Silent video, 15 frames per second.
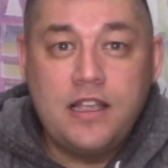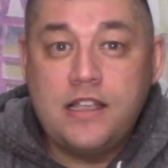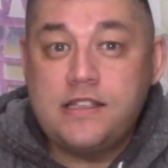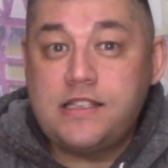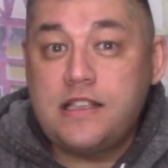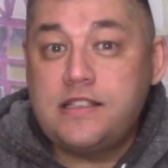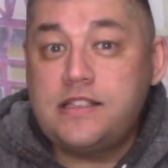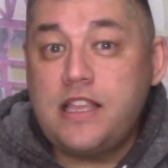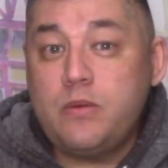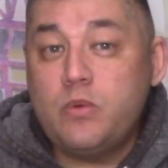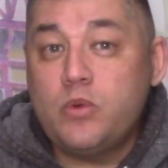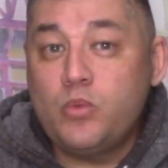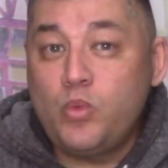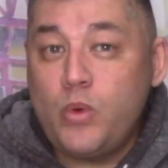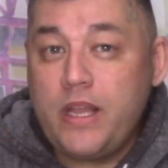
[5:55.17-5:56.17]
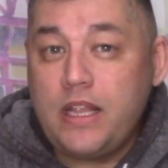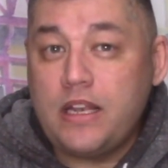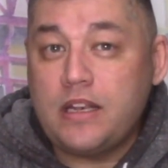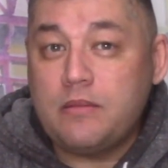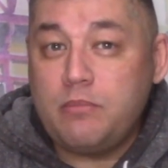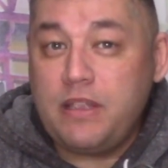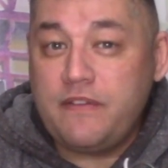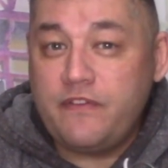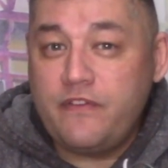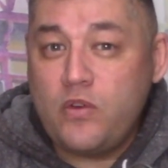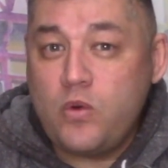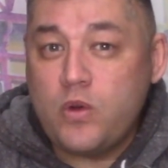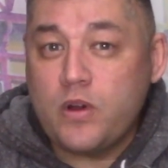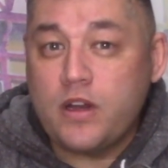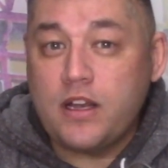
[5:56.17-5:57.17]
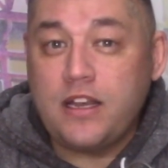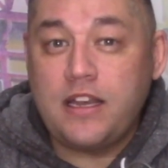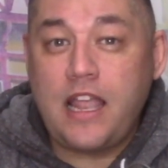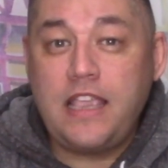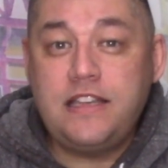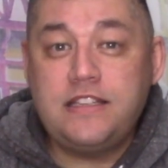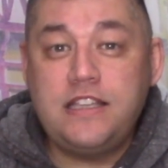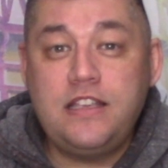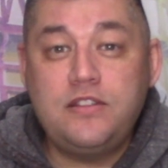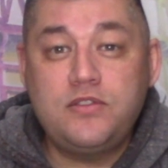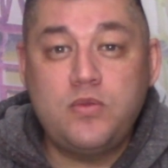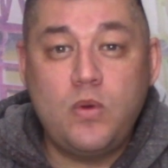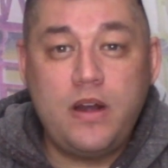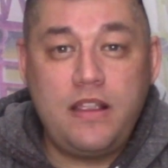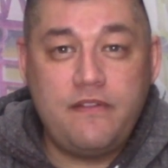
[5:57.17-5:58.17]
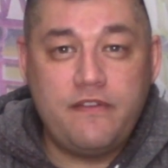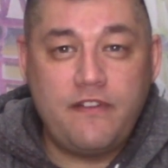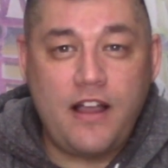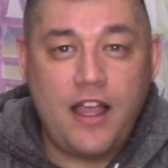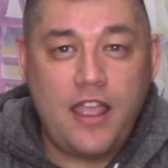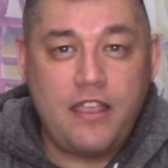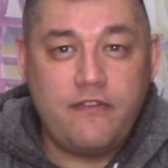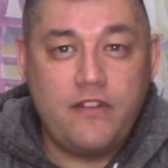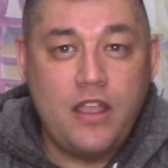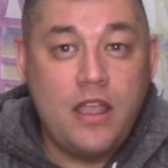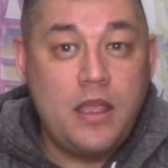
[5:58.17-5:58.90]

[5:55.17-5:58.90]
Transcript: since they were written before 1925,